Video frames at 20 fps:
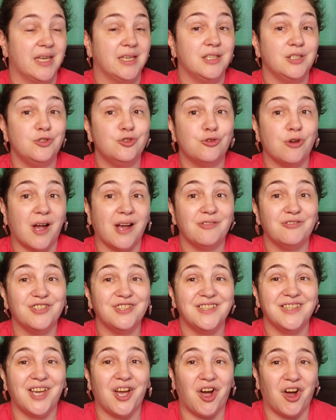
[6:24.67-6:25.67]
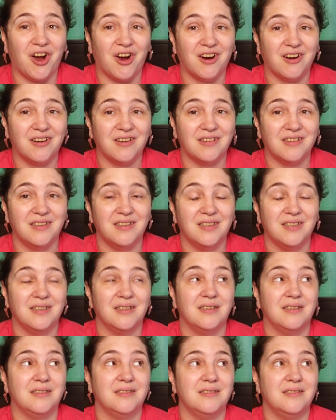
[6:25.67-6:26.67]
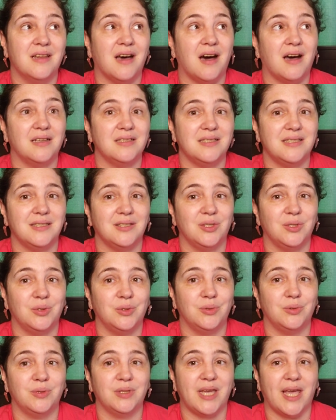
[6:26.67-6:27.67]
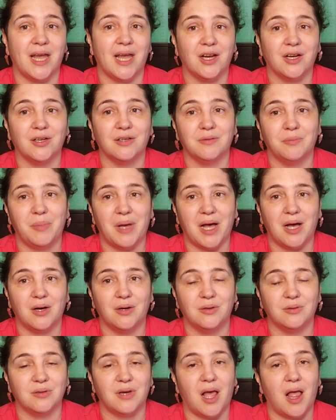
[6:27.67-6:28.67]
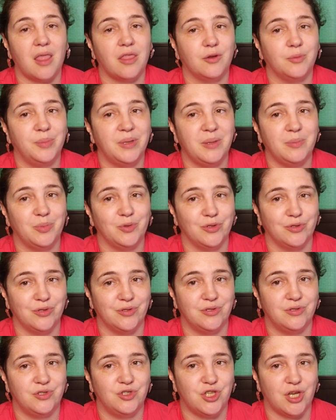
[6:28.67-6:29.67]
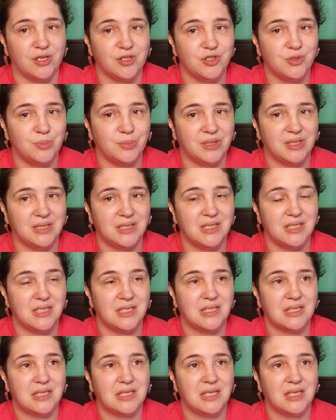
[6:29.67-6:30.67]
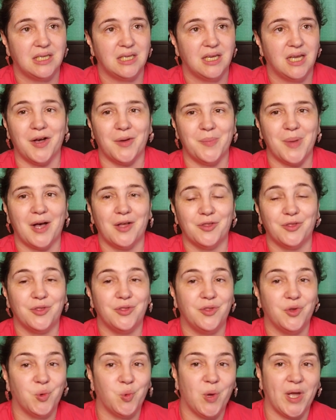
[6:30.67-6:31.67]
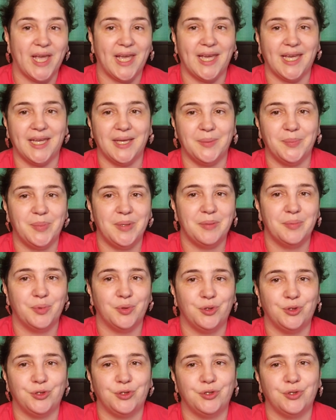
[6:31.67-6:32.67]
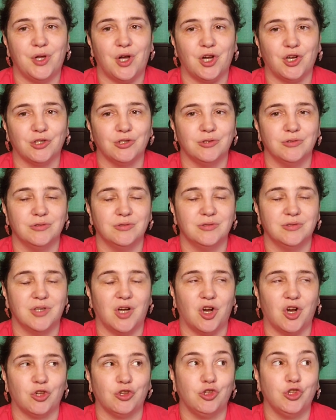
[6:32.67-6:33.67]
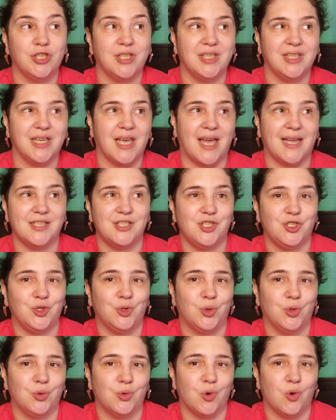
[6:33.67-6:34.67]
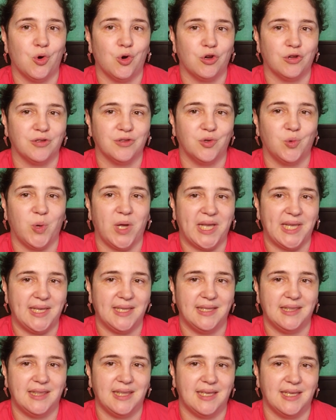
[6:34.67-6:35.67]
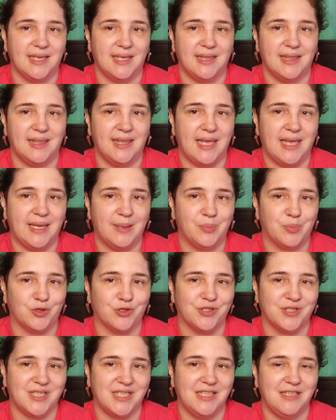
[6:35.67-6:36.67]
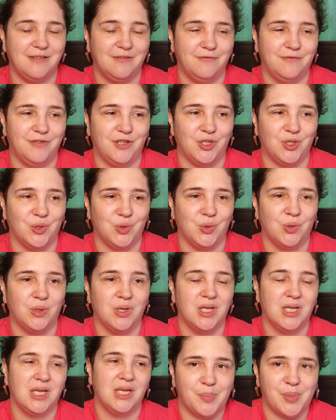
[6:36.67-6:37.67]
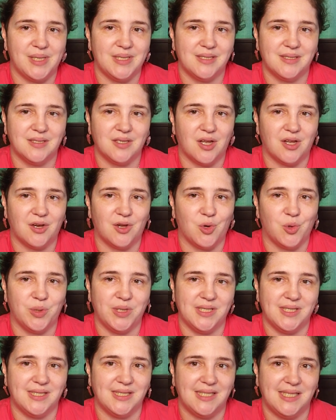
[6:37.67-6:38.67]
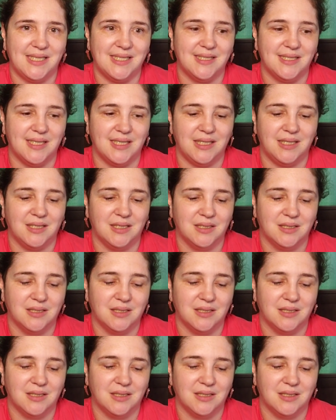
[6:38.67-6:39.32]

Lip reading: You try really hard not to care about other people's judgment, about the way people are looking at you or the way that they perceive you, but it's not always easy.